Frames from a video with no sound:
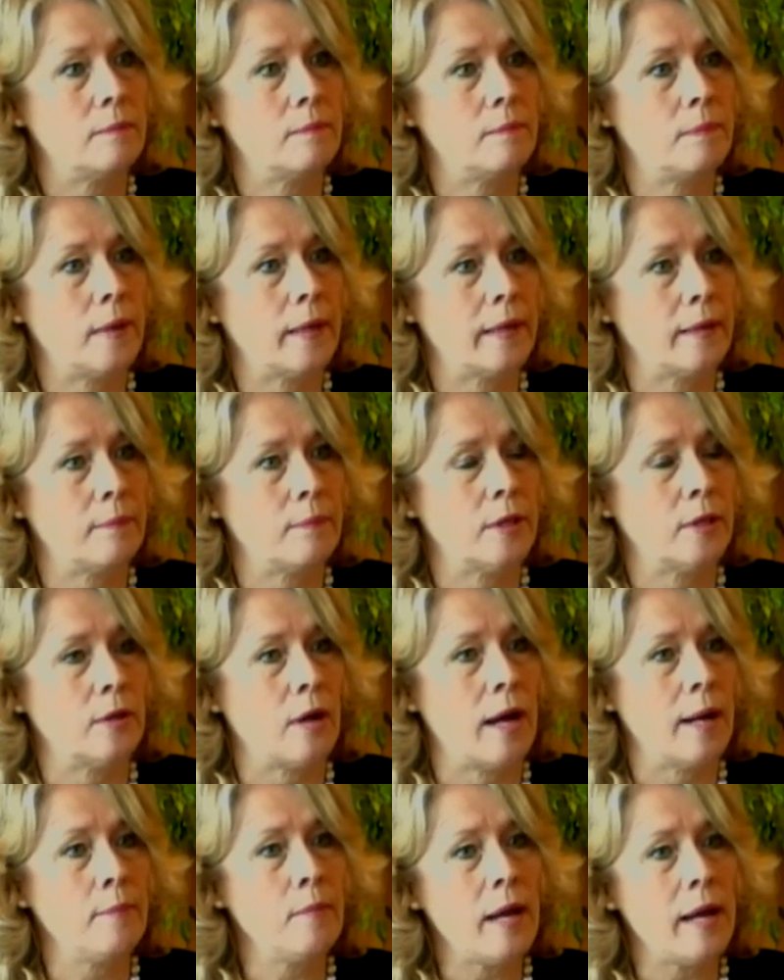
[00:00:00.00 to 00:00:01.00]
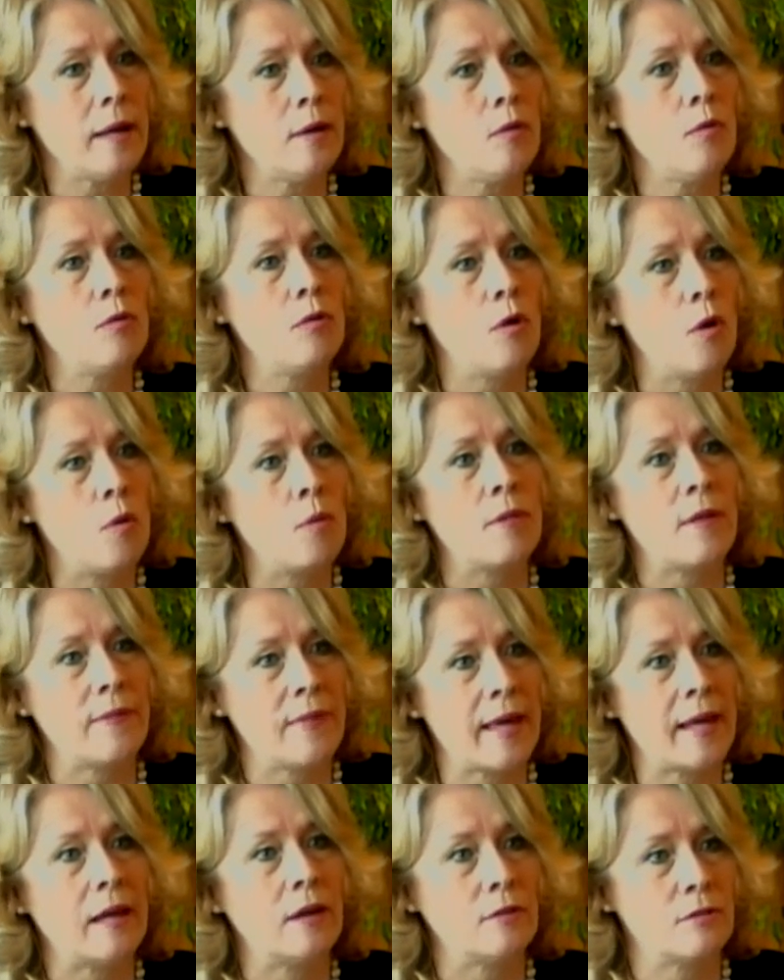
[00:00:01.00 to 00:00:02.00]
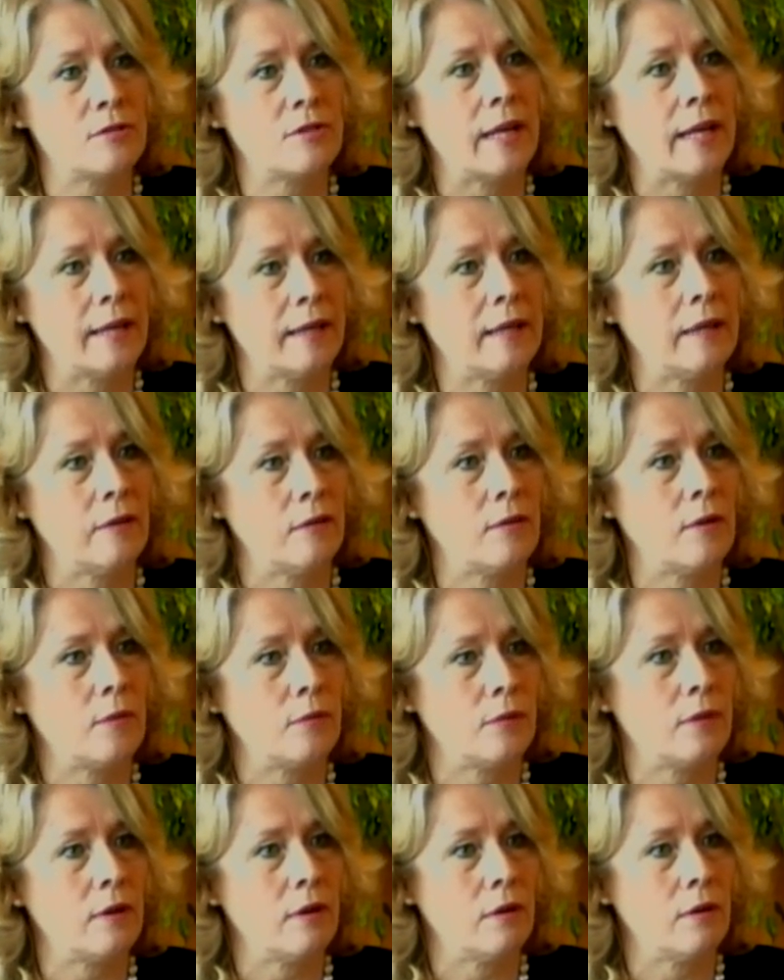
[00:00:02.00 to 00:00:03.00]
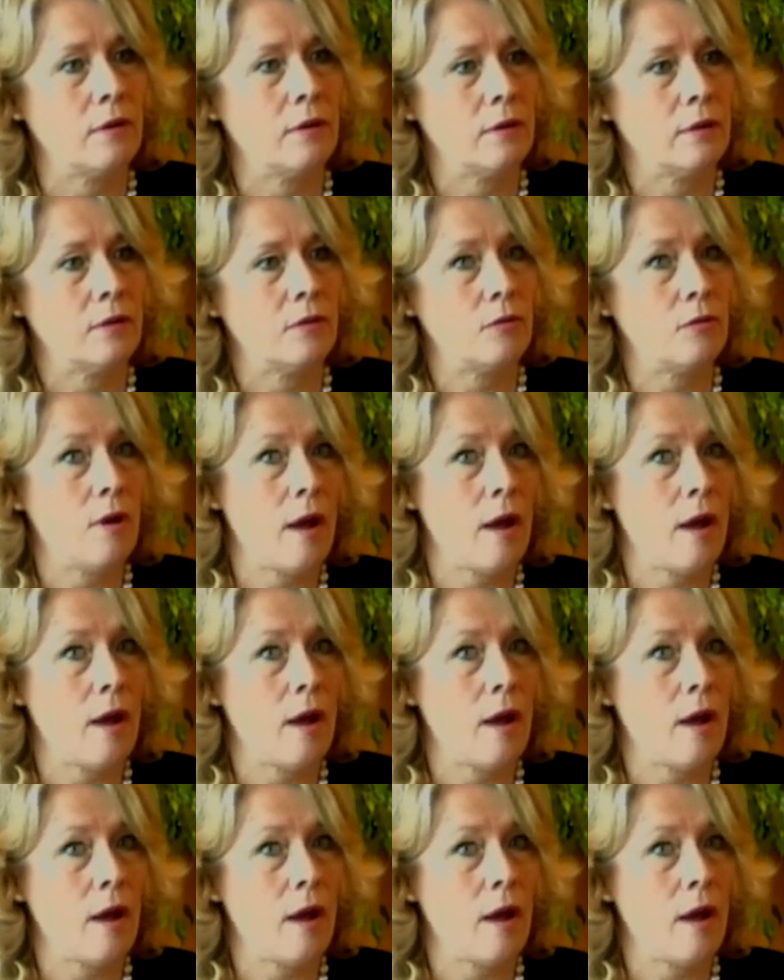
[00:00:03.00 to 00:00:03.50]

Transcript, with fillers: Mm. By, by, I'm not, I don't know that that understanding is out there, mm.